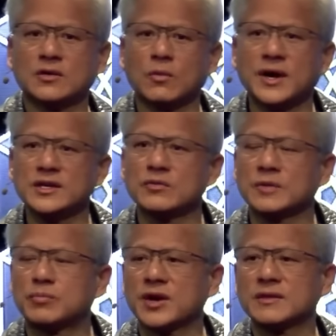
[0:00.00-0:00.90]
the way you
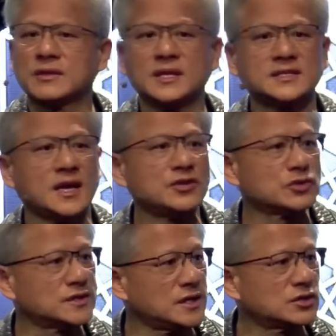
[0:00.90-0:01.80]
would bring these
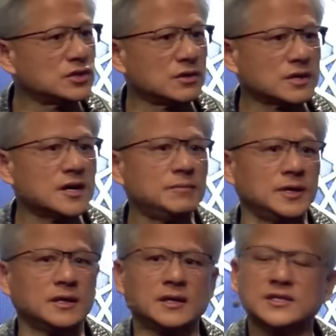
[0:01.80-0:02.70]
agents into your
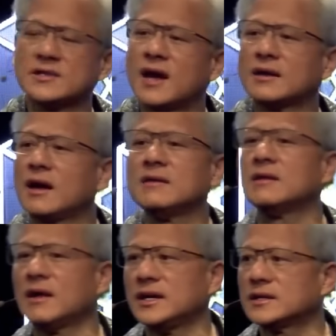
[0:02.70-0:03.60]
company is not
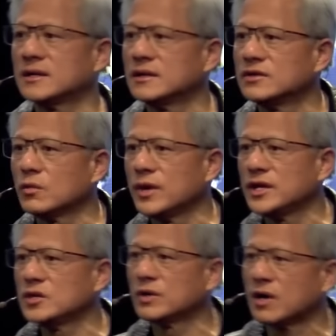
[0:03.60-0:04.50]
unlike the way
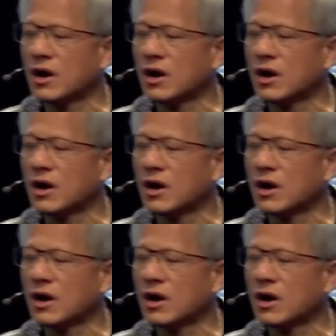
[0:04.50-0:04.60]
you would